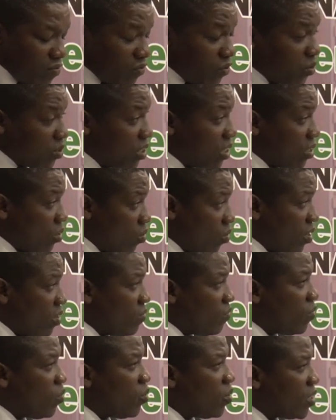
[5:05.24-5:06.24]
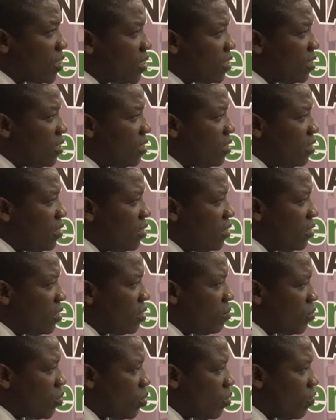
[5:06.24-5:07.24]
forge a way forward in
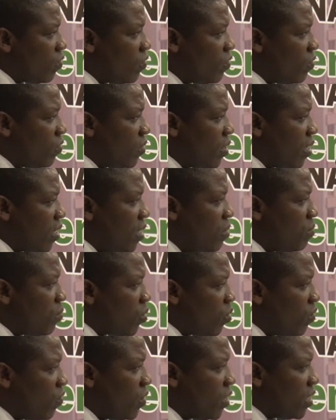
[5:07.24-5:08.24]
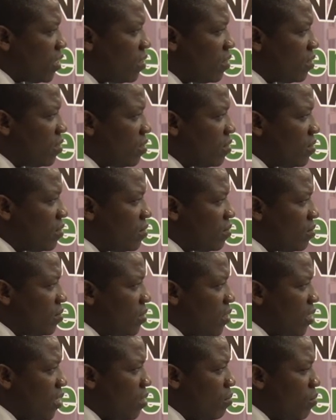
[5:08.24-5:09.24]
terms of improving
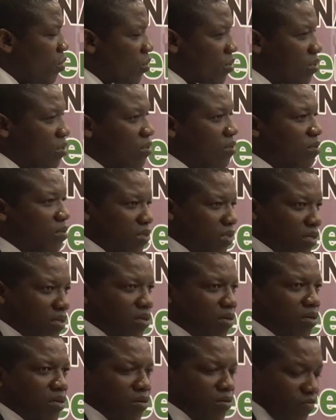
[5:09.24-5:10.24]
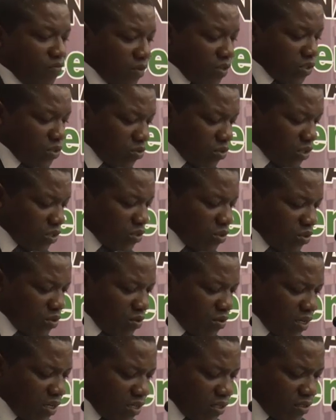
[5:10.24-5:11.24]
both
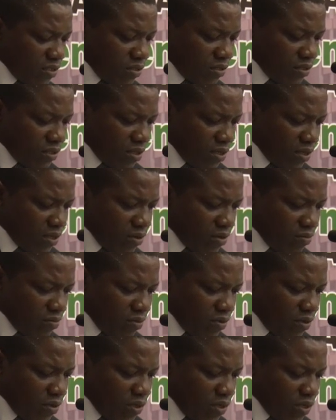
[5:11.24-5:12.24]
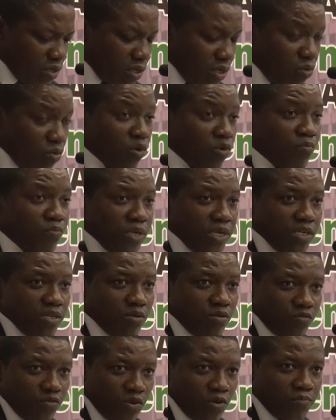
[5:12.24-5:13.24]
infrastructural and well-being
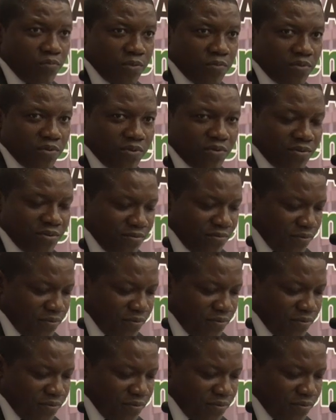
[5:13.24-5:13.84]
of our people.